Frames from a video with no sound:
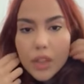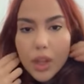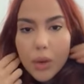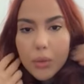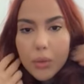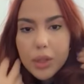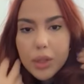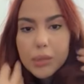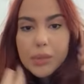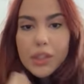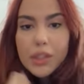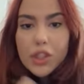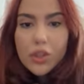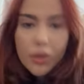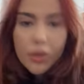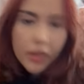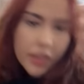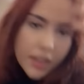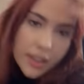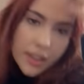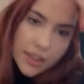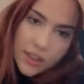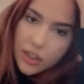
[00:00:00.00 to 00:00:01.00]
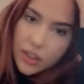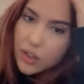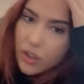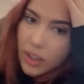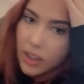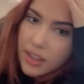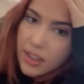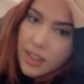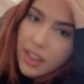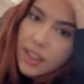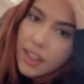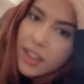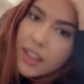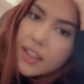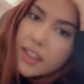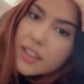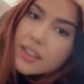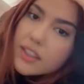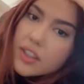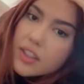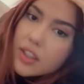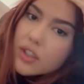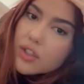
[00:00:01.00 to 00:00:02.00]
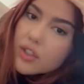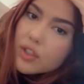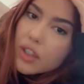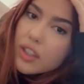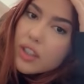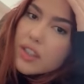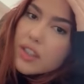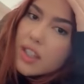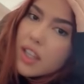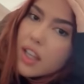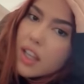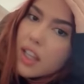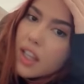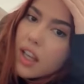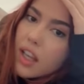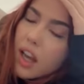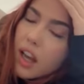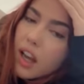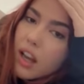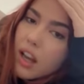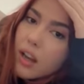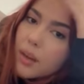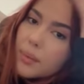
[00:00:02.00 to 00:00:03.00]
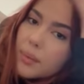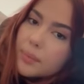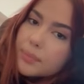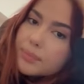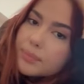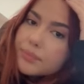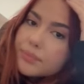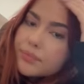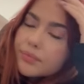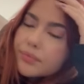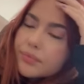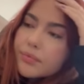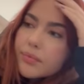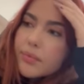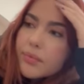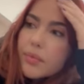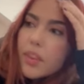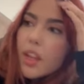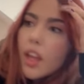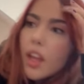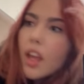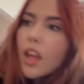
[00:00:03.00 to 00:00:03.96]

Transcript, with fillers: what do you mean Jordan is distressing? He's distressing um oh,